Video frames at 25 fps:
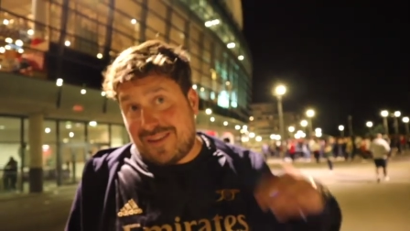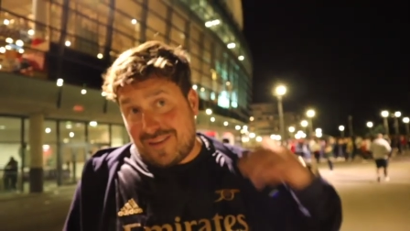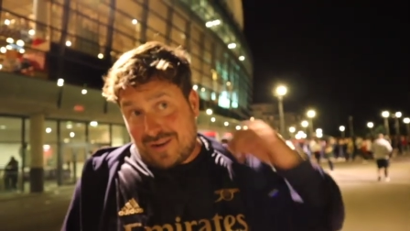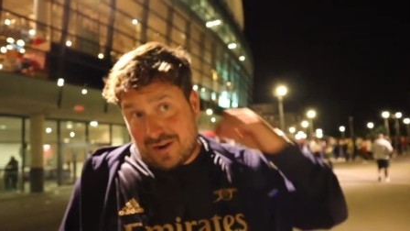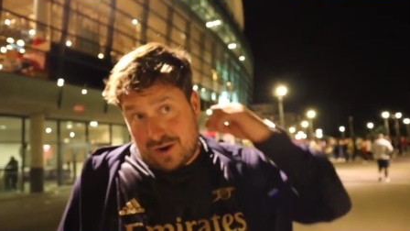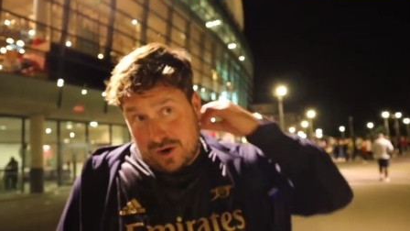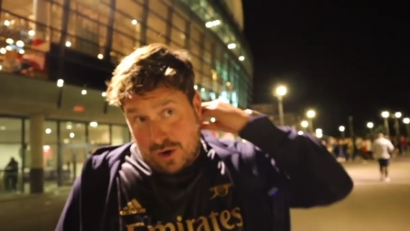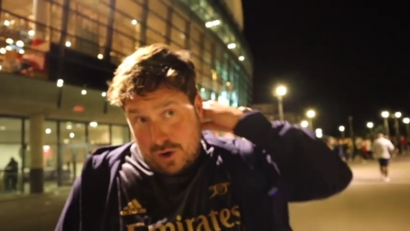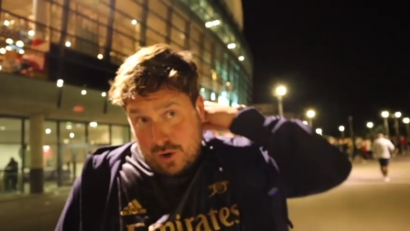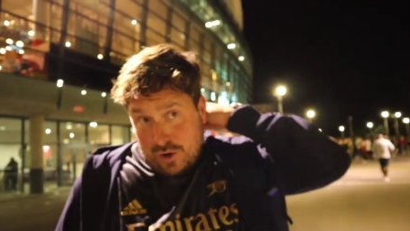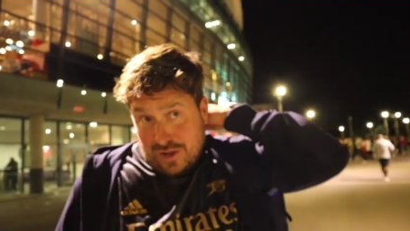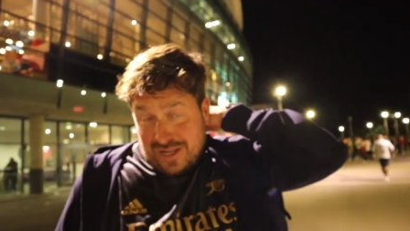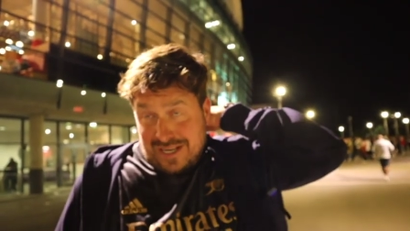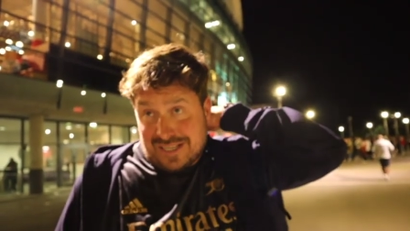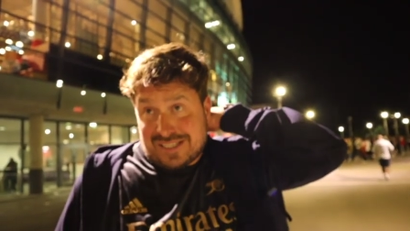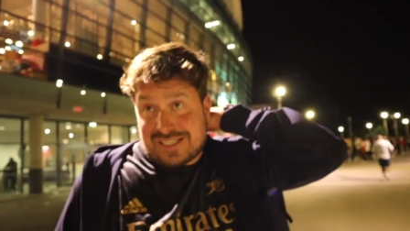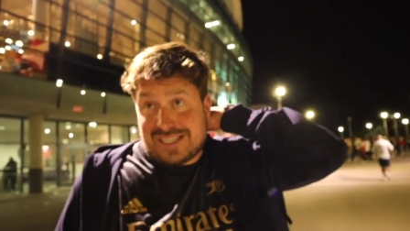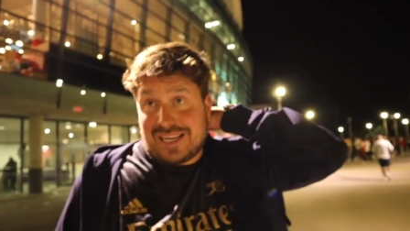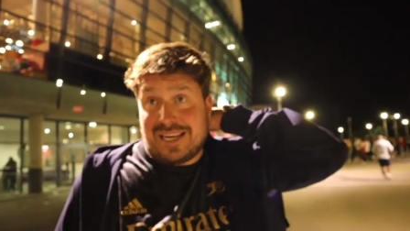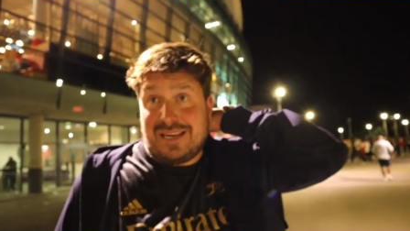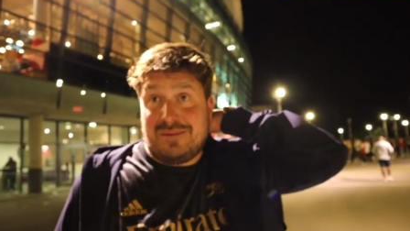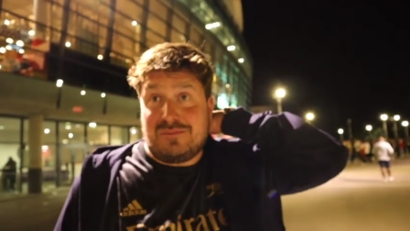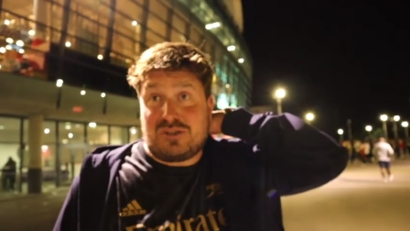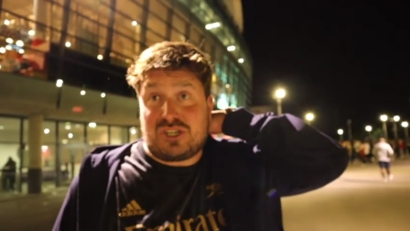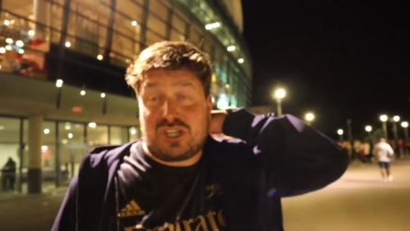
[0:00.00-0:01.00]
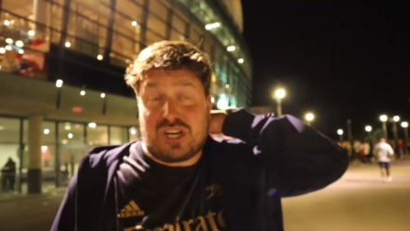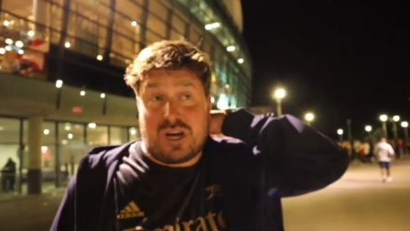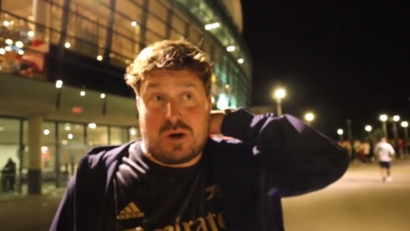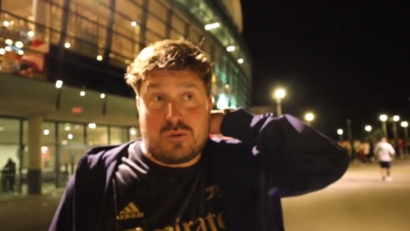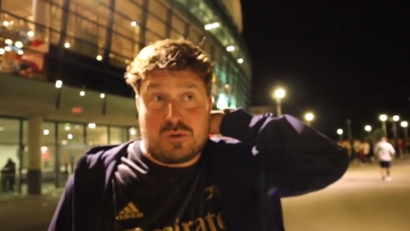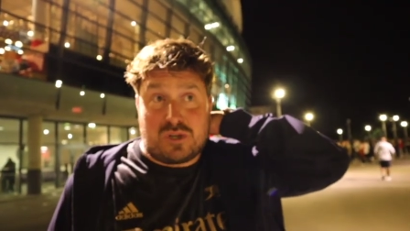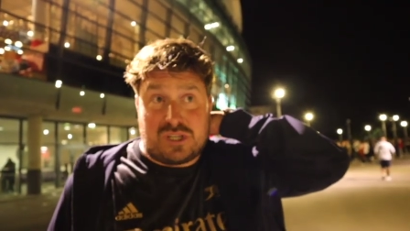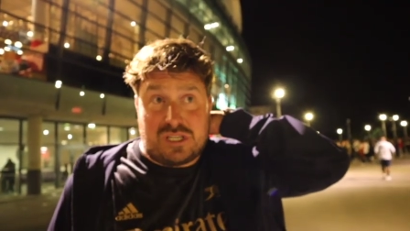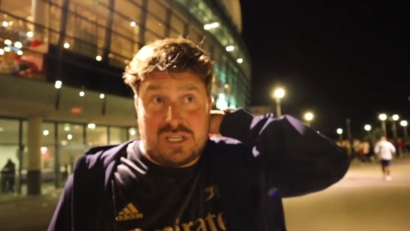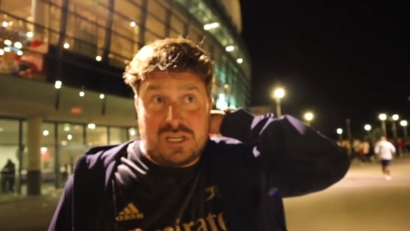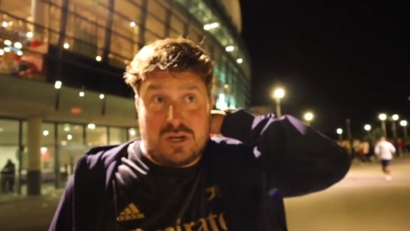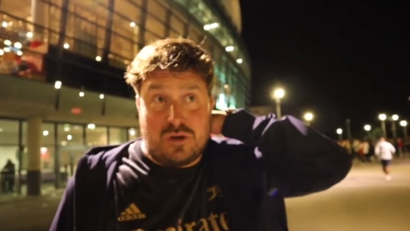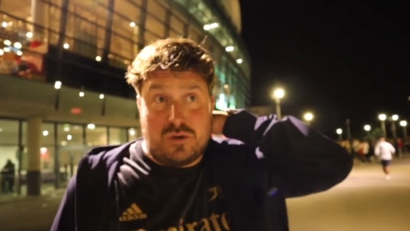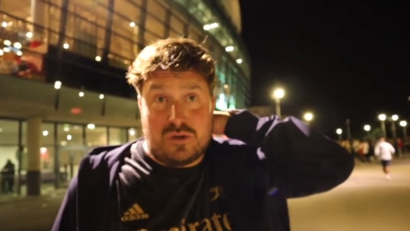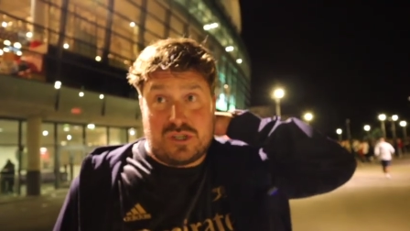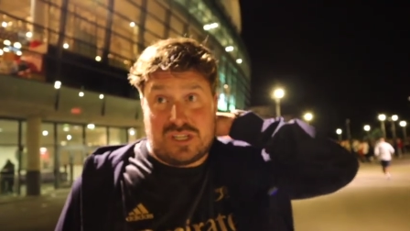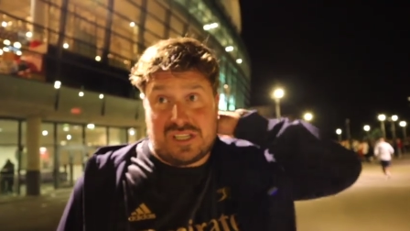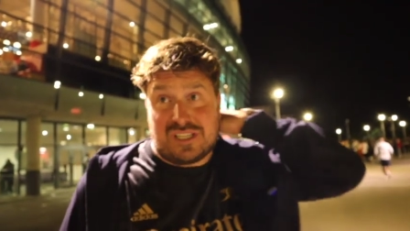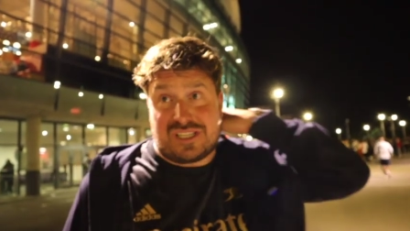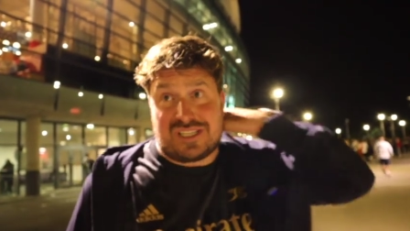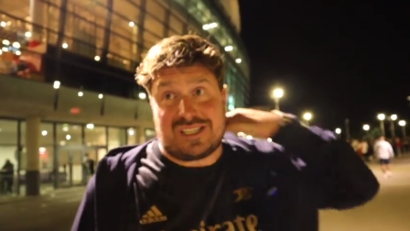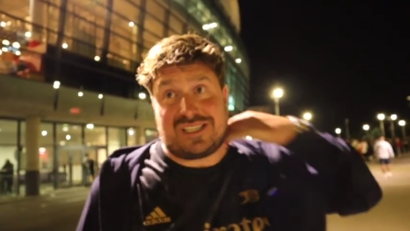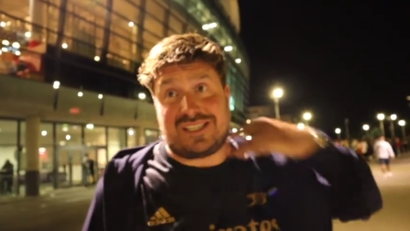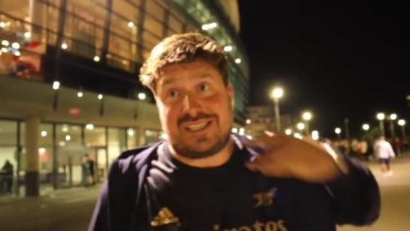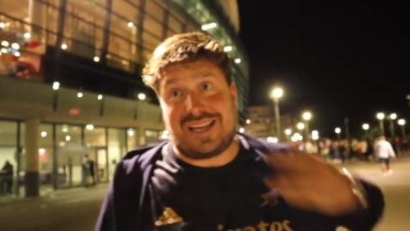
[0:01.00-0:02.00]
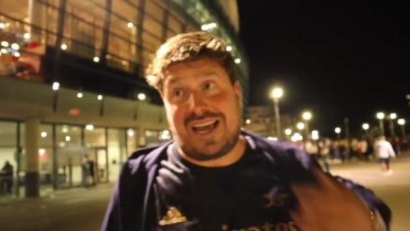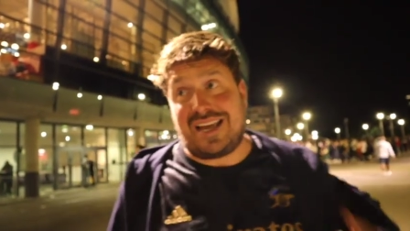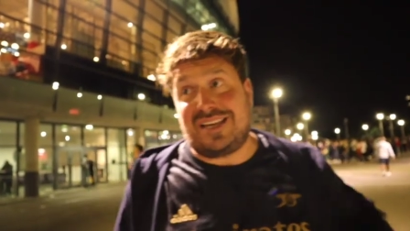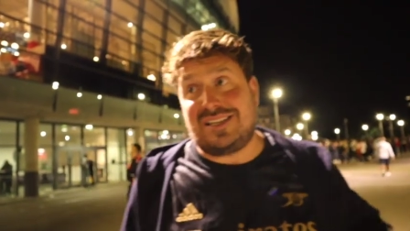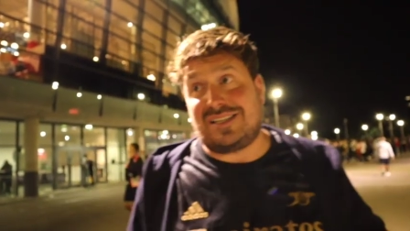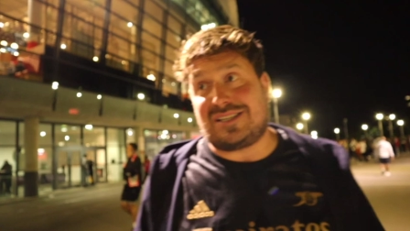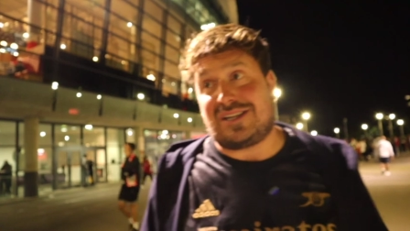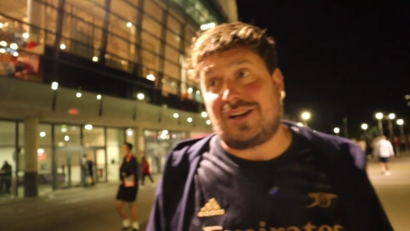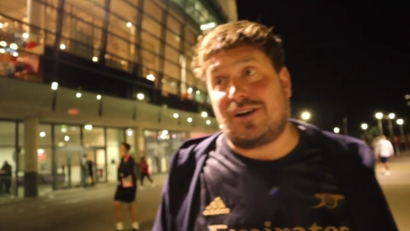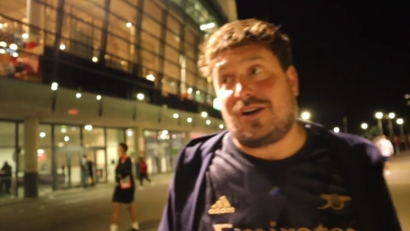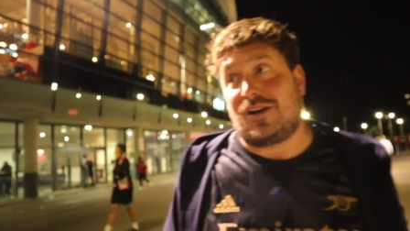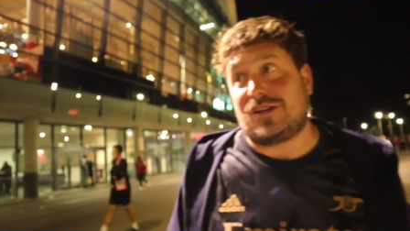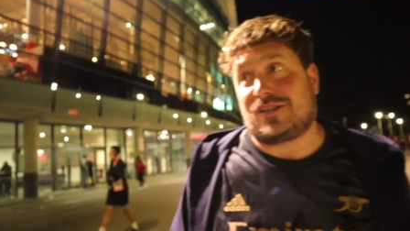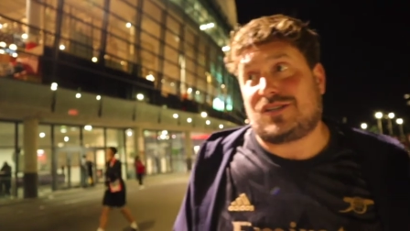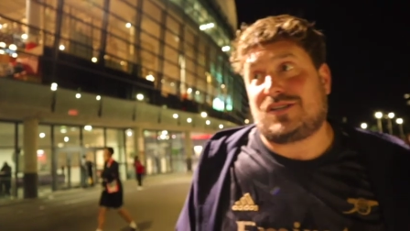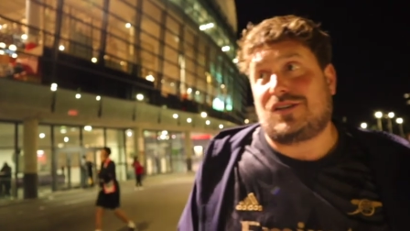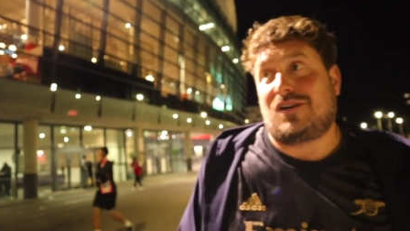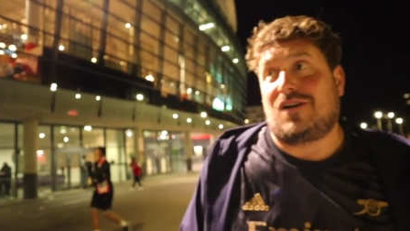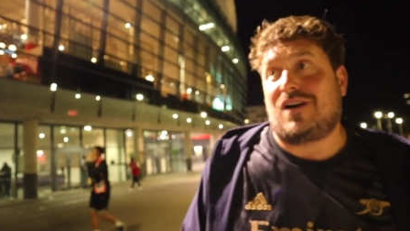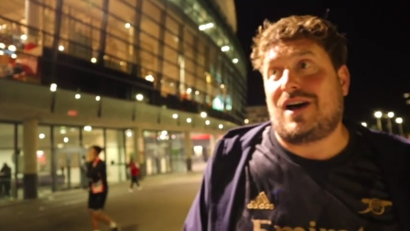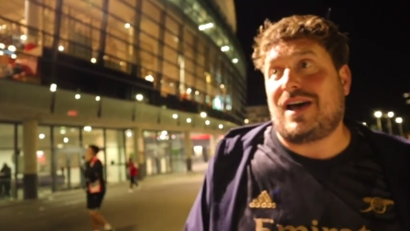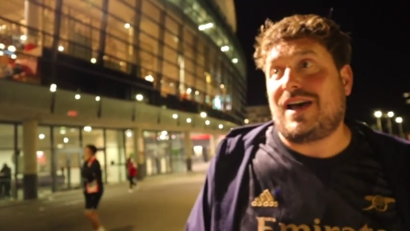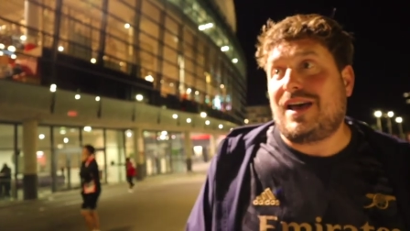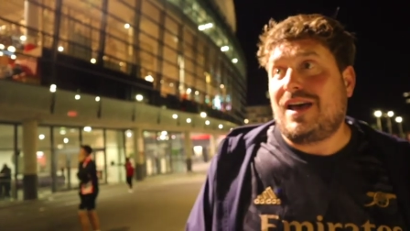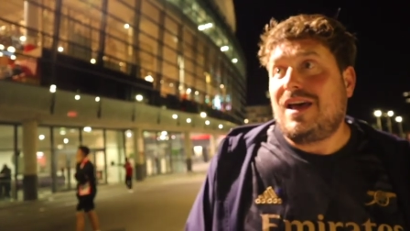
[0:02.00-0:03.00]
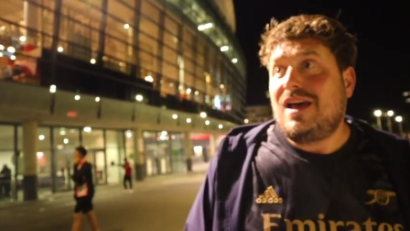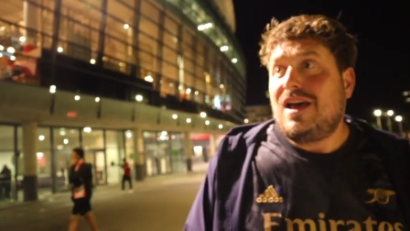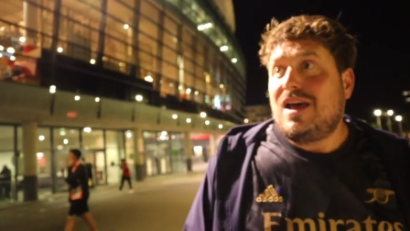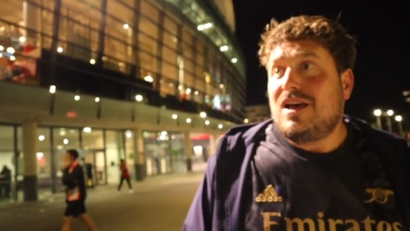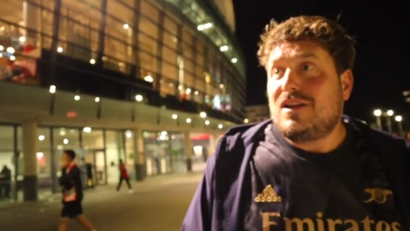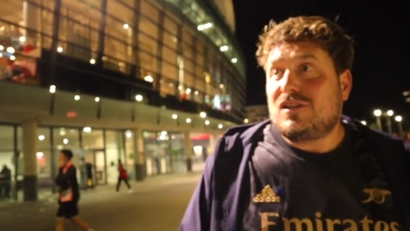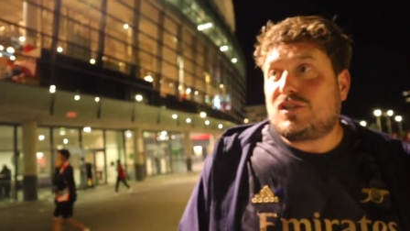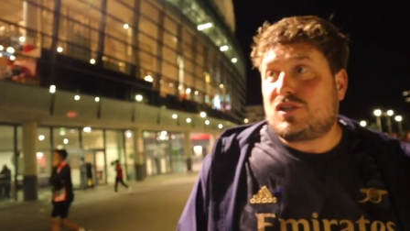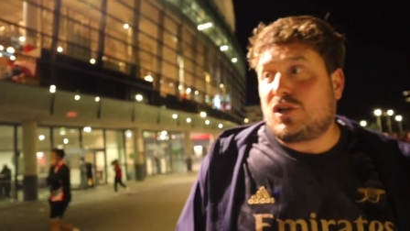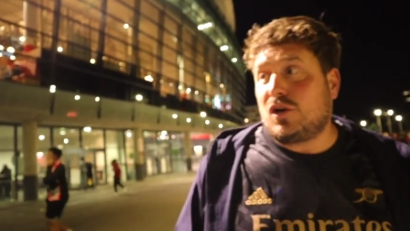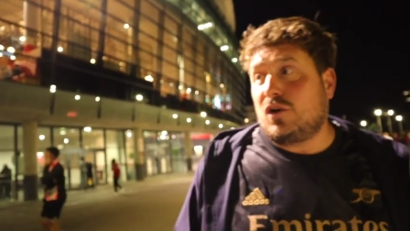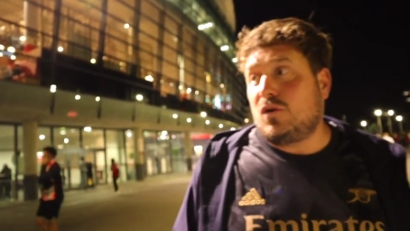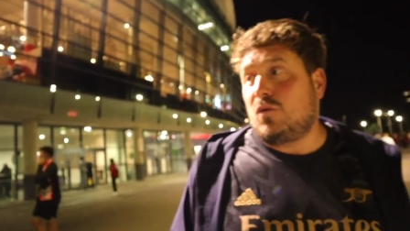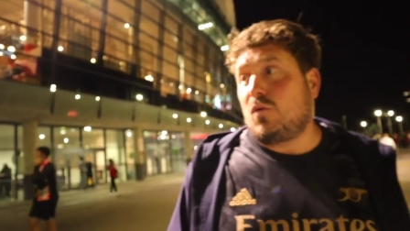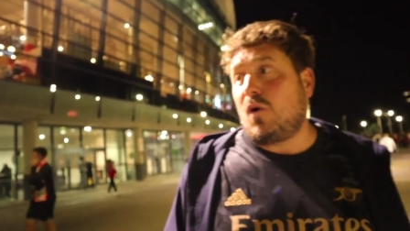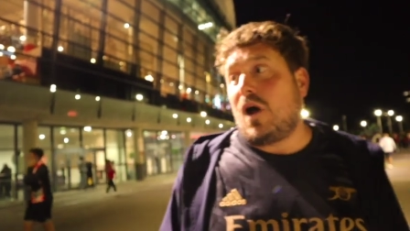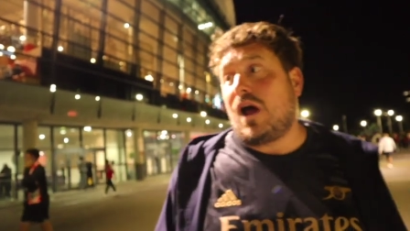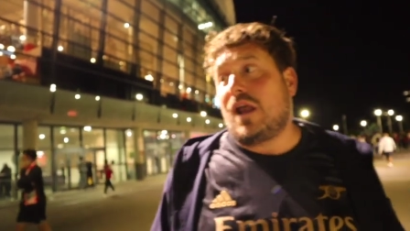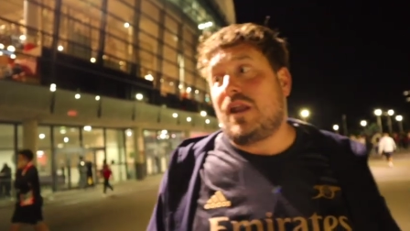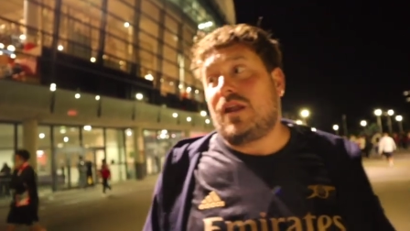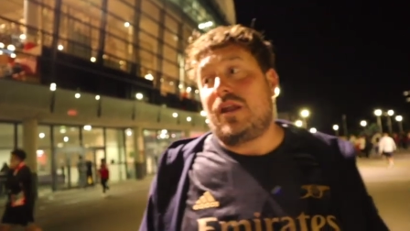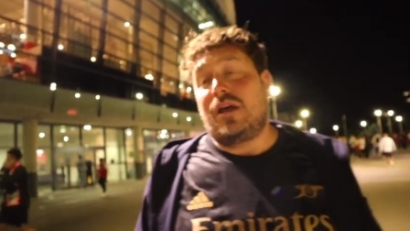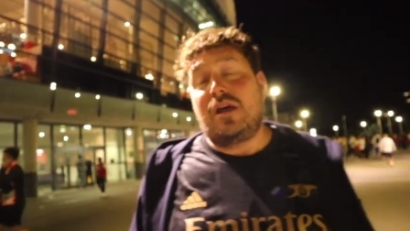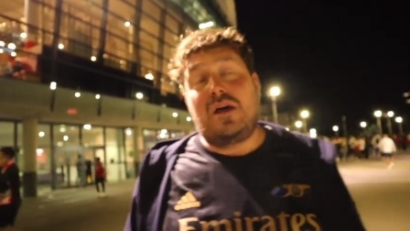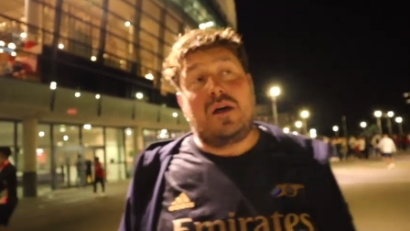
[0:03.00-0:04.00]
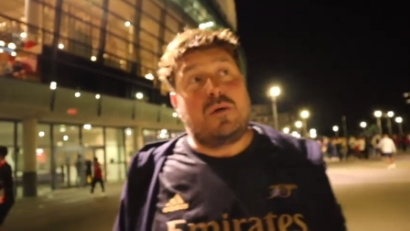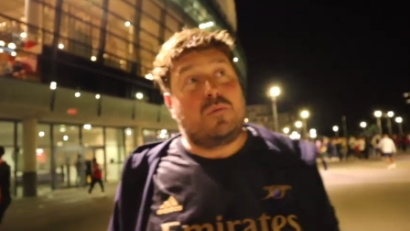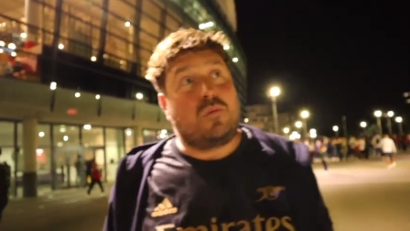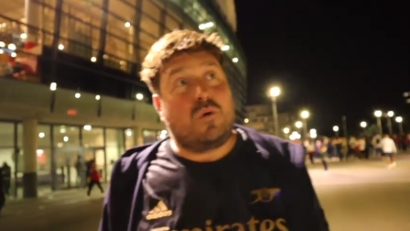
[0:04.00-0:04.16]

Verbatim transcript: than a lot of these teams. Chelsea losing to Saints last night, 2-1.